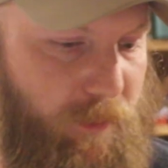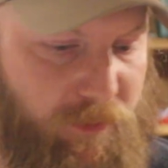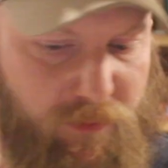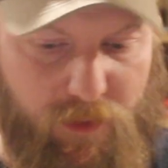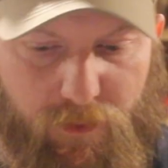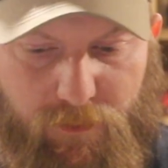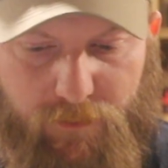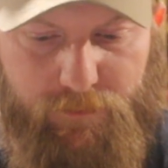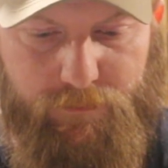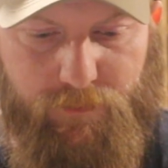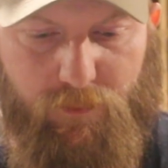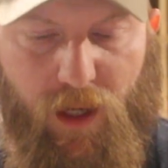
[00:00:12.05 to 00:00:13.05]
was no
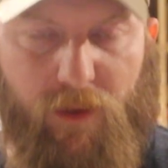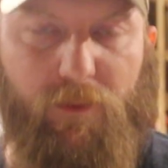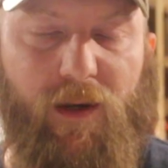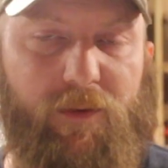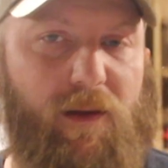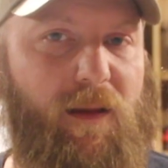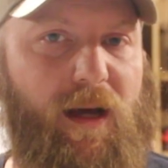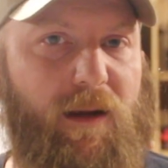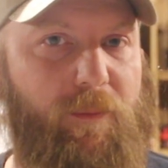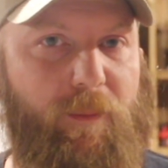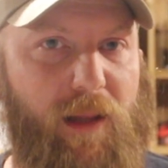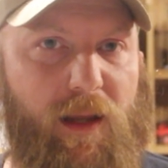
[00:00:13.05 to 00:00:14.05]
rock around the
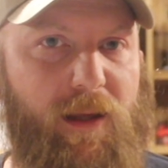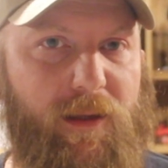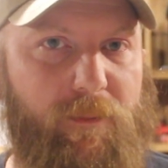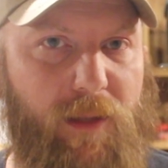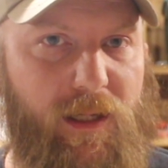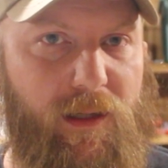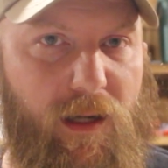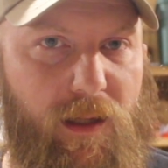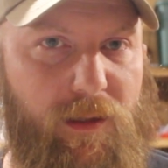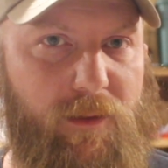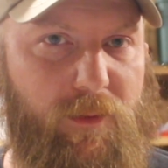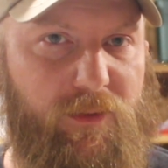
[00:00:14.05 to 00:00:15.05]
clock playing. Buddy
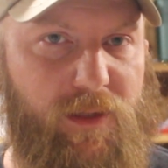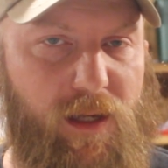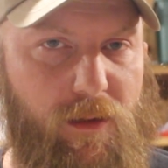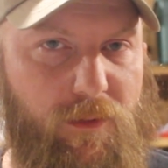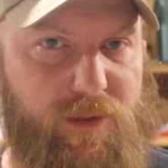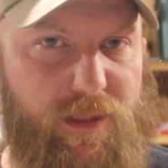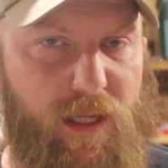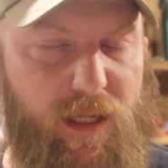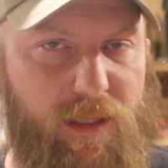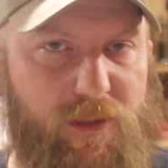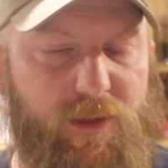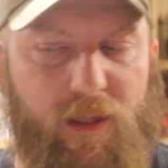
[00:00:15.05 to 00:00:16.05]
Holly was not on
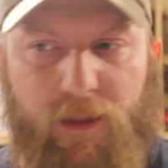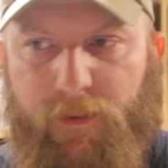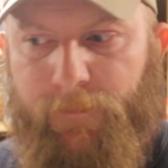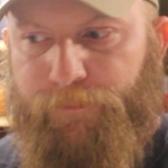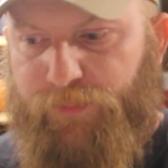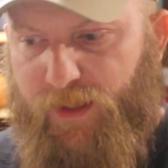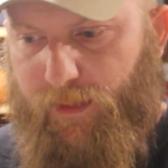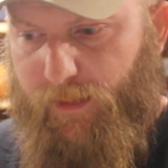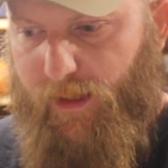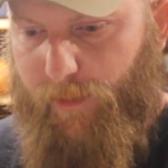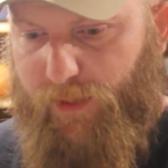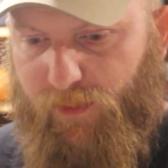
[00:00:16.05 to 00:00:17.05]
stage.
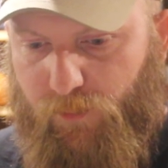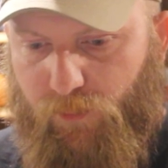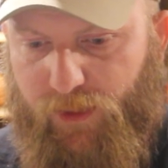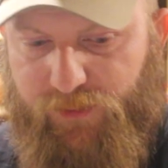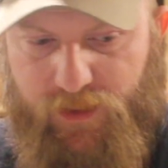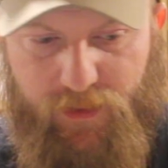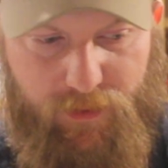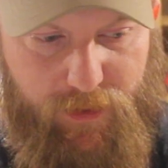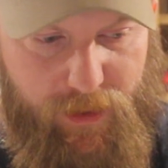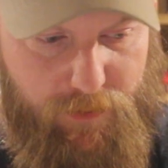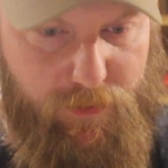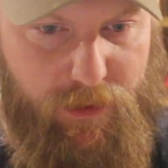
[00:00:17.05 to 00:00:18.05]
Happened in Rich
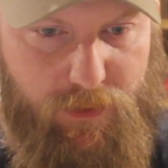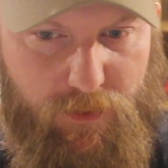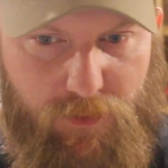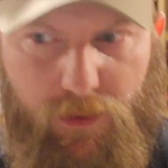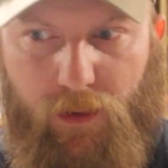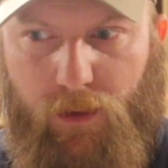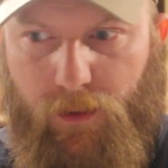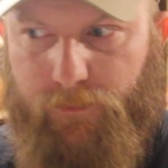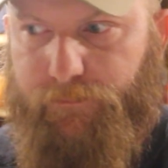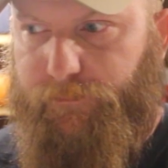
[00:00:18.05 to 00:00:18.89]
County, Utah.